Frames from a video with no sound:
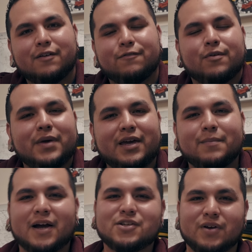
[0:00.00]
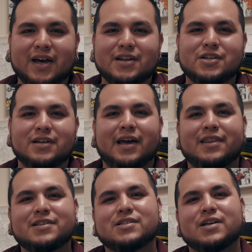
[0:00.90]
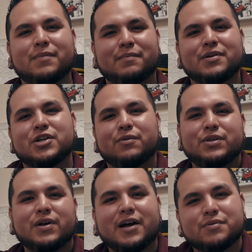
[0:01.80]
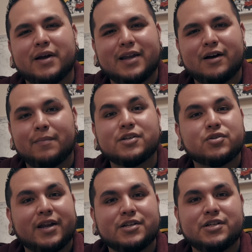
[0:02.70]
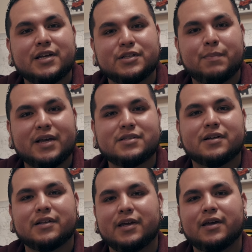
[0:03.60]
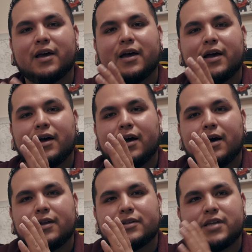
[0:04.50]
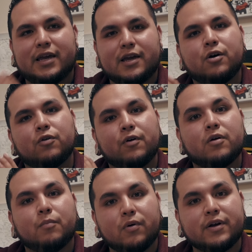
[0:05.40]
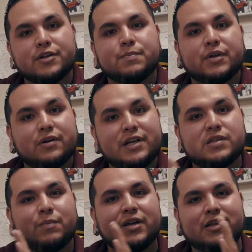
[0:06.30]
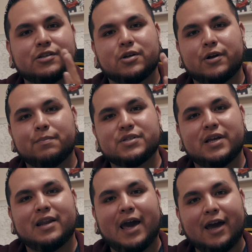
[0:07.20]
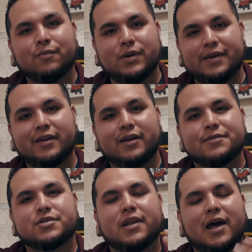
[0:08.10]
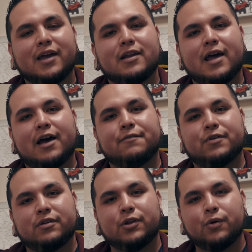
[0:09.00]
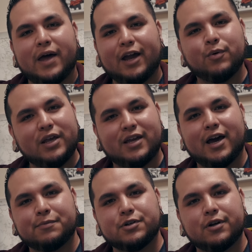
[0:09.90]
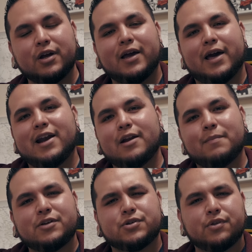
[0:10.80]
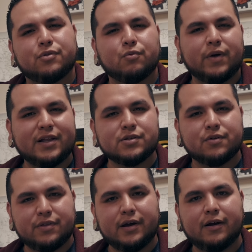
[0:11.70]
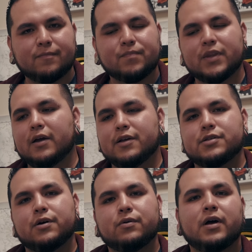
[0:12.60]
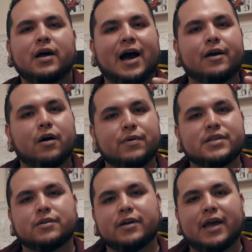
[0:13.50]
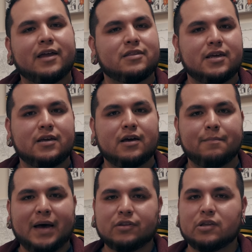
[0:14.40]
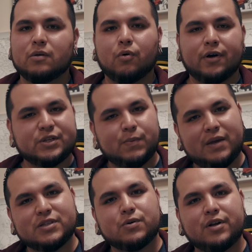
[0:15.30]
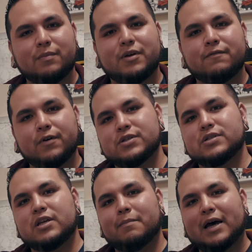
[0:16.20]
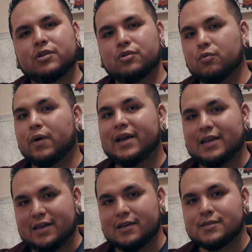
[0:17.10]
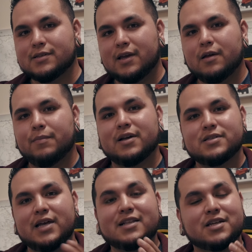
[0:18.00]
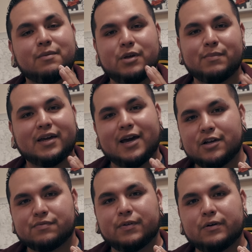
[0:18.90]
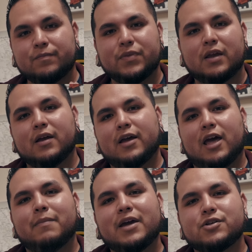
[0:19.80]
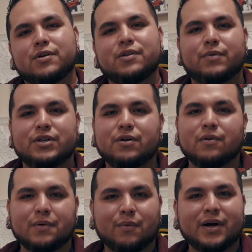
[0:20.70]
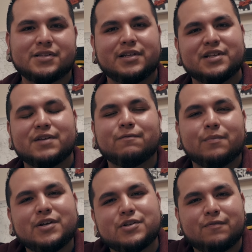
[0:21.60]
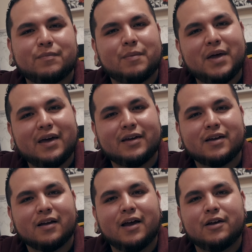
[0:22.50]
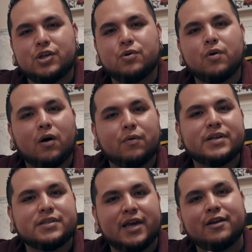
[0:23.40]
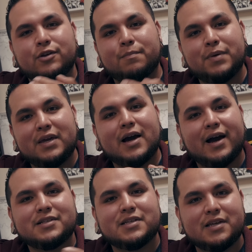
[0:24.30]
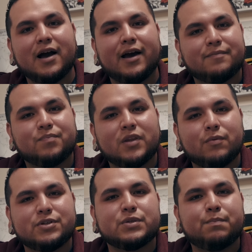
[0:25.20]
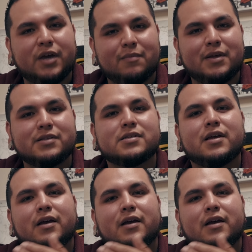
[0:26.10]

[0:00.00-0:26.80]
For me, my strategy, and this is something I'm going to share with you guys right now, my strategy is basically taking over a mortgage, but there needs to be at least 30% in equity so that I can have a little equity capture, and I need to make sure that the rents are there. So I always look at the amount that the mortgage payment's going to be versus the amount that the rent is, because that's going to be my cash flow. And make sure that when you're requesting this information from the bank, you always get your PITI, which is payments,